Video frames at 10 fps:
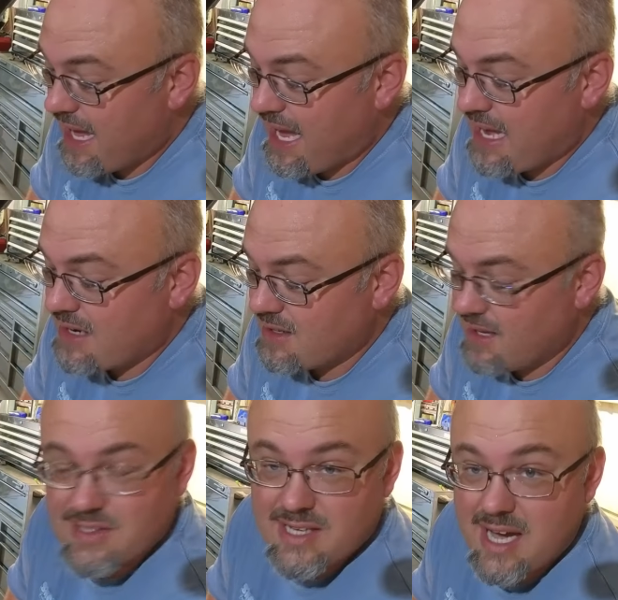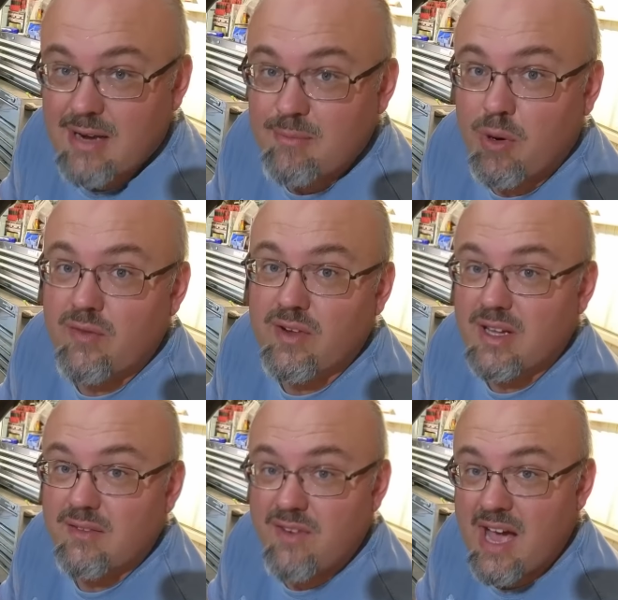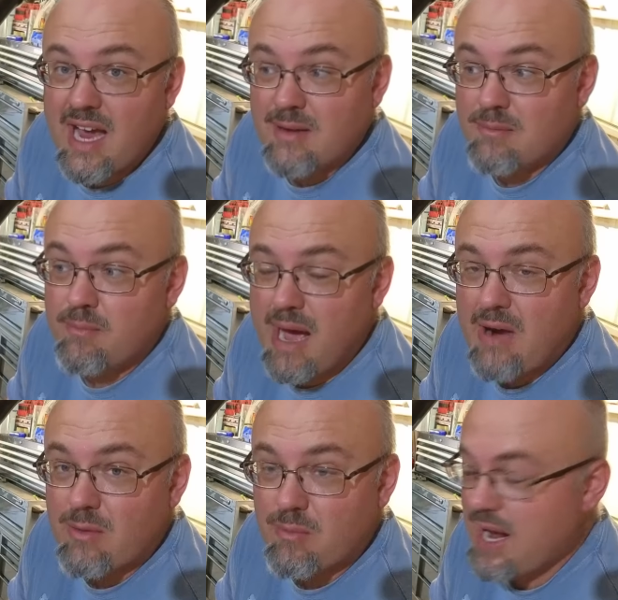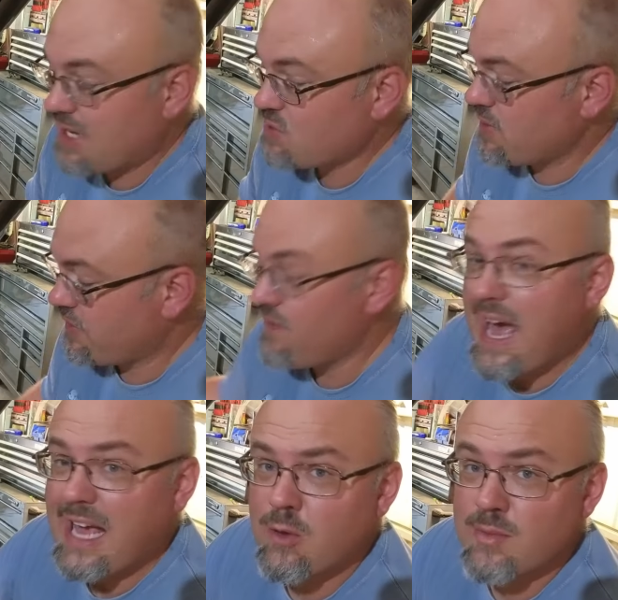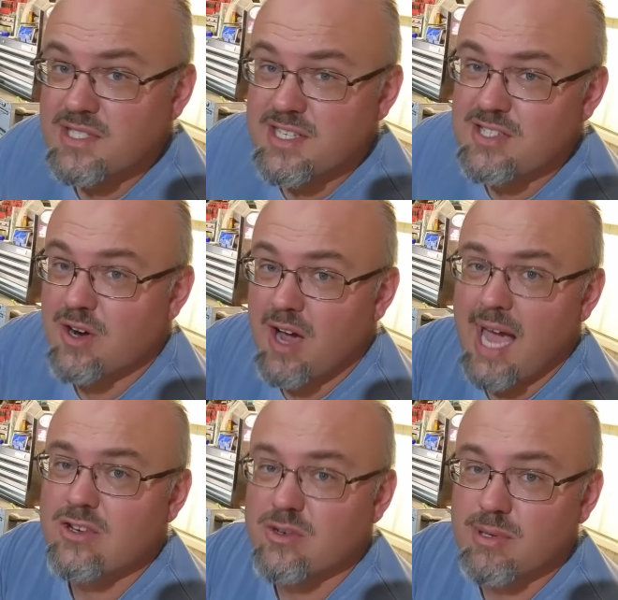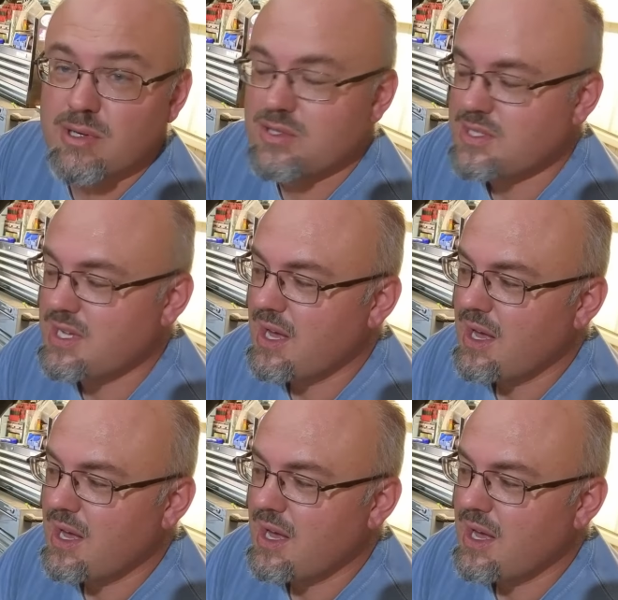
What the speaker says: and it's got perfectly fine power brakes, whether vacuum assist or hydro boost,